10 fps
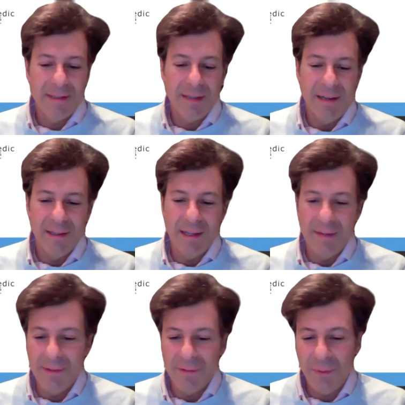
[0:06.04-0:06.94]
excited to
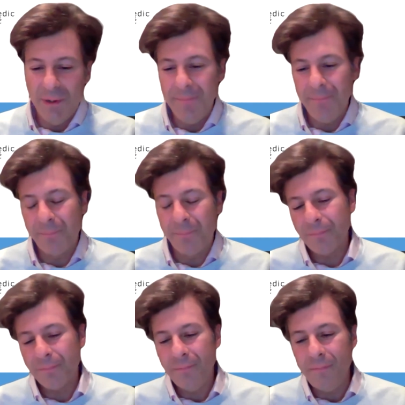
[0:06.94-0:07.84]
give this one.
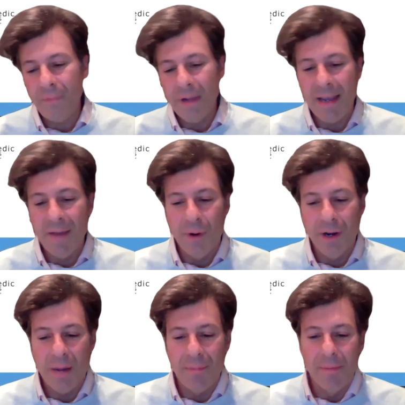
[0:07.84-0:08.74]
Gave one
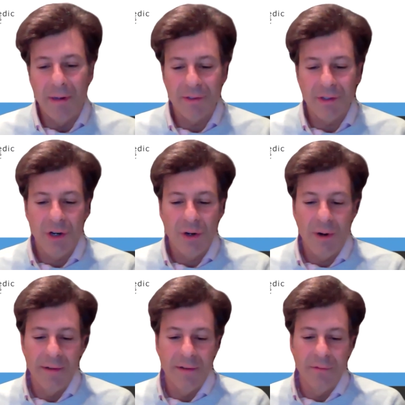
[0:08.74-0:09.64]
a couple of months ago
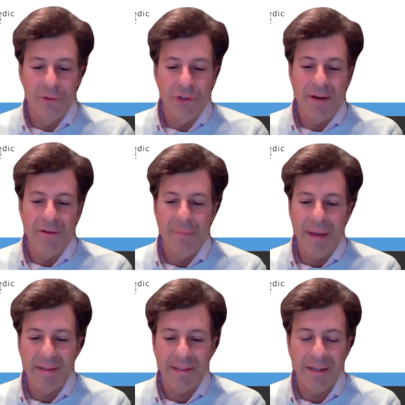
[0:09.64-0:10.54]
on regenerative
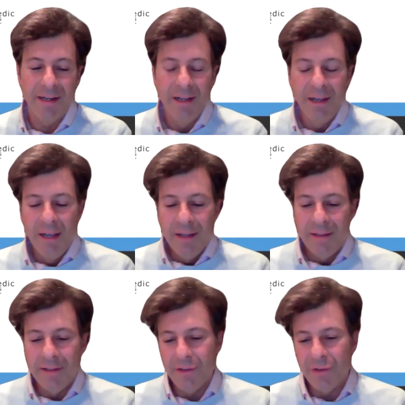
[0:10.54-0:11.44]
medicine.
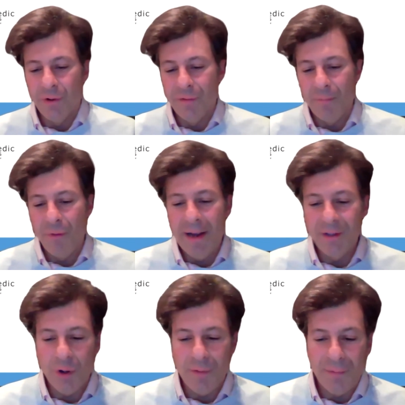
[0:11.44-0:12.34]
This is sort of a
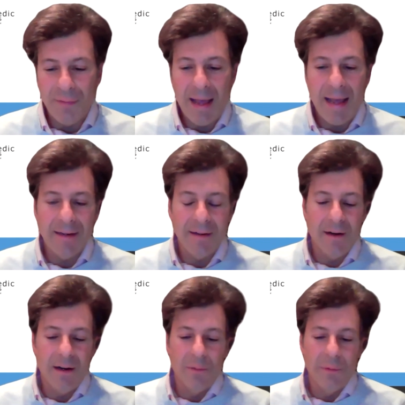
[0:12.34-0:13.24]
branch off of that.
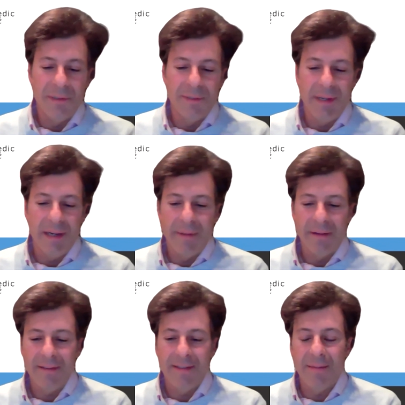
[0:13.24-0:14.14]
We'll be speaking
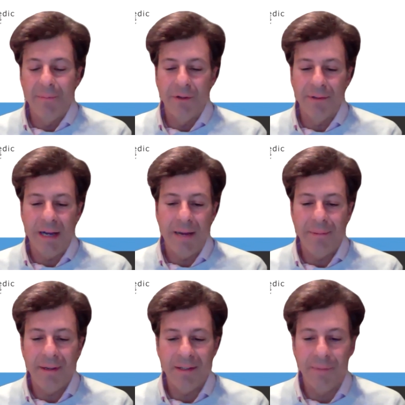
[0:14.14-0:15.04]
about similar
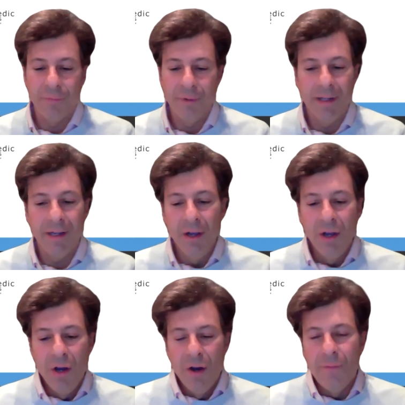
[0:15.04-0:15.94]
topics, but really
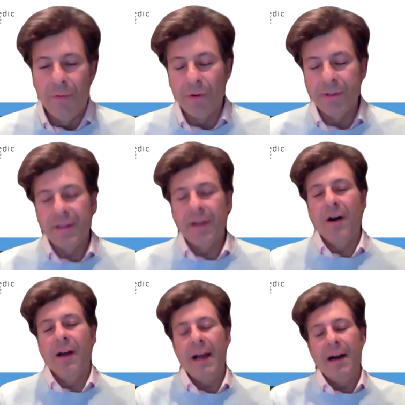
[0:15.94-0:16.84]
focusing
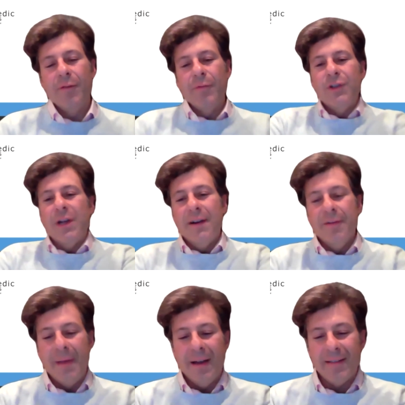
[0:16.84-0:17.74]
on how
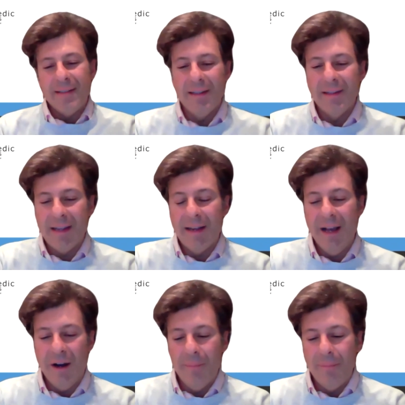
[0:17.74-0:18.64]
regenerative medicine can
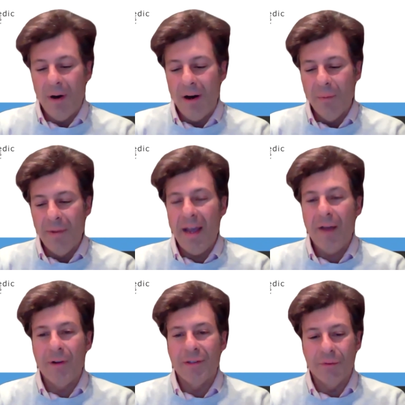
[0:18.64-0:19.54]
help with
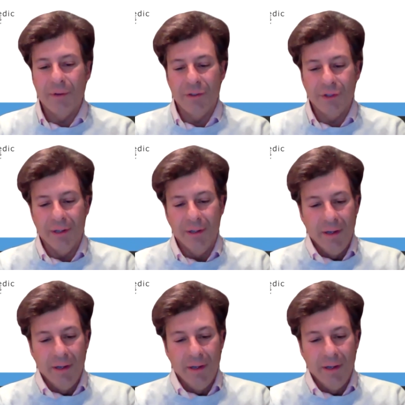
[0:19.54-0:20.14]
hair restoration.